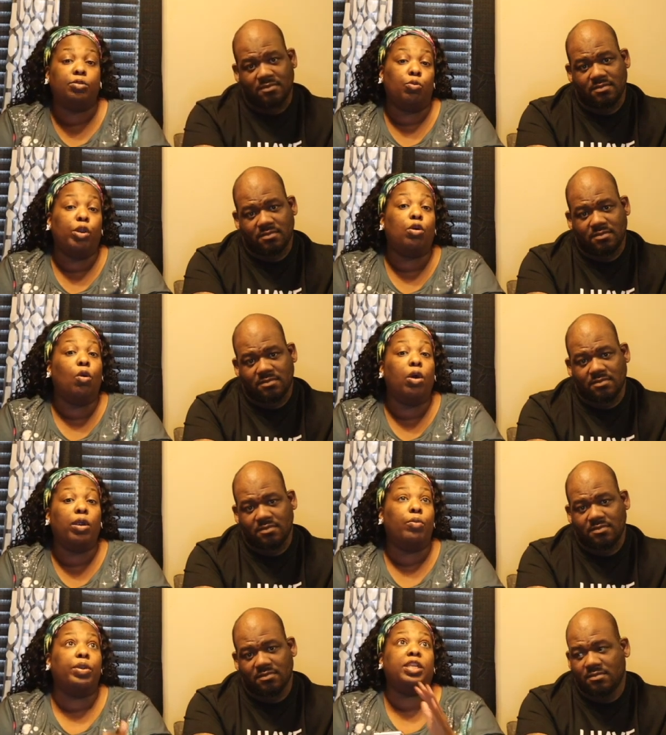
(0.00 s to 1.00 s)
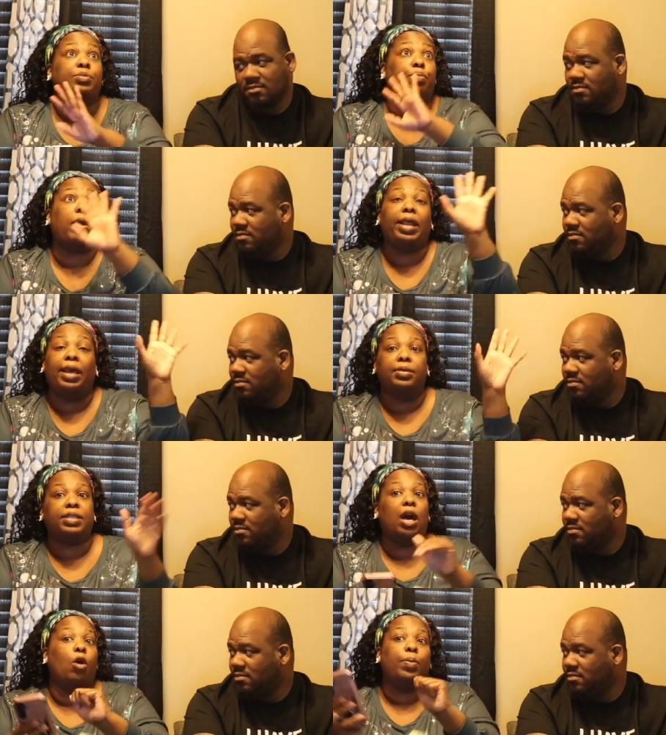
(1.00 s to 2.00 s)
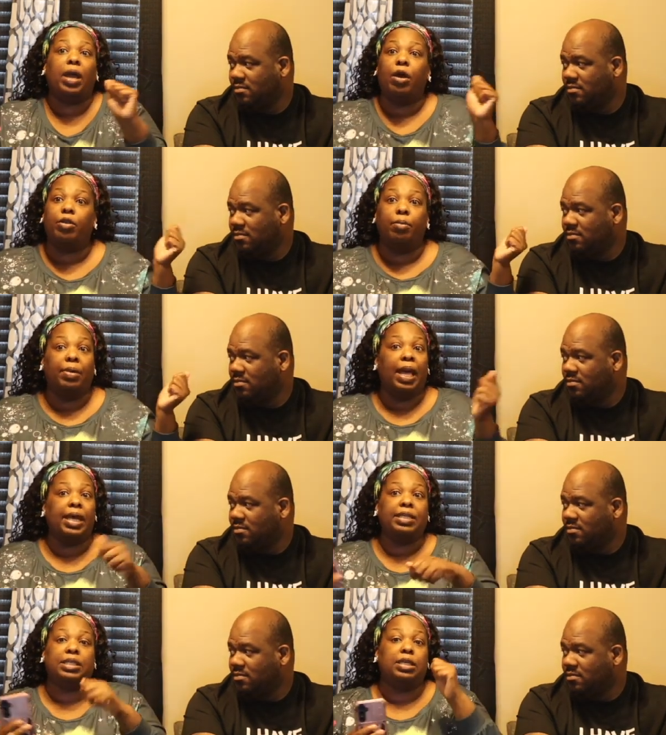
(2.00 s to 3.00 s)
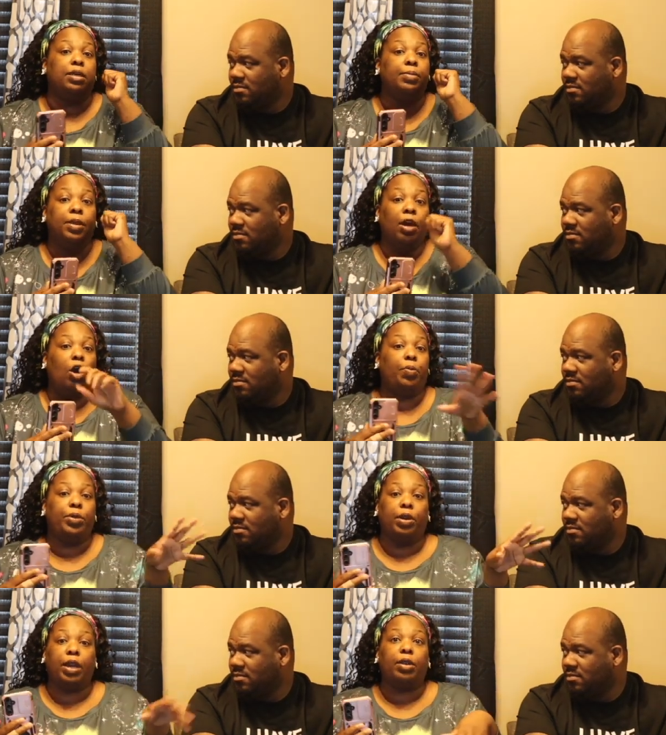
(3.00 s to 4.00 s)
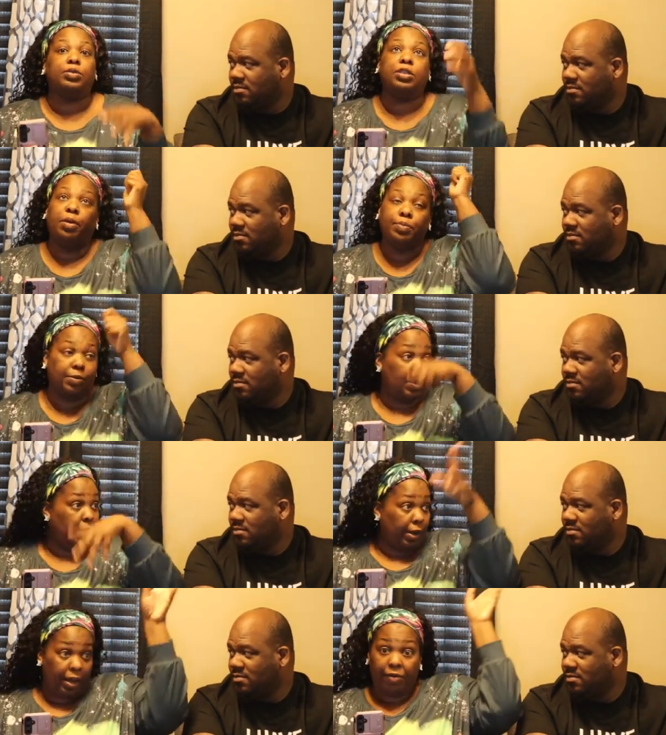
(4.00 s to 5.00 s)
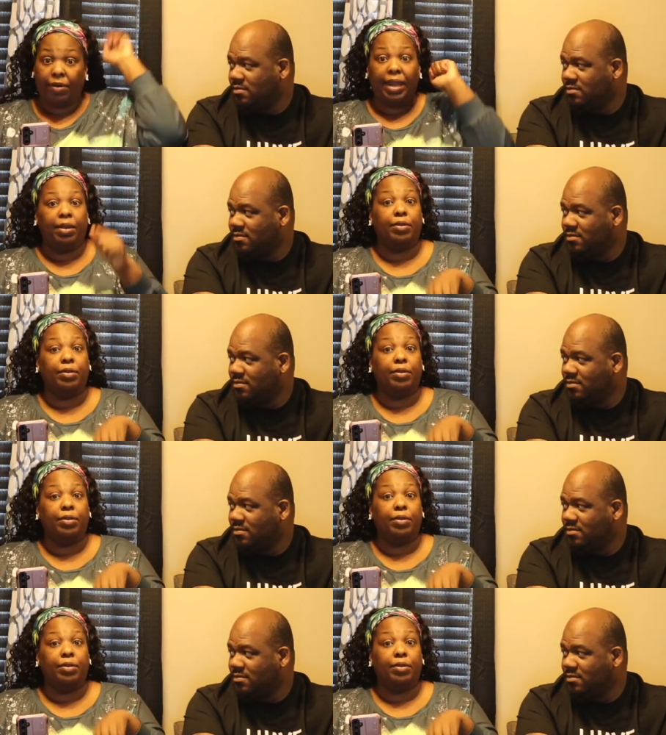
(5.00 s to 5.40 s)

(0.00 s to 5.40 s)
Speaker 1: Record when it's bright outside. Open all them blinds up. Open your curtains up. Turn that every light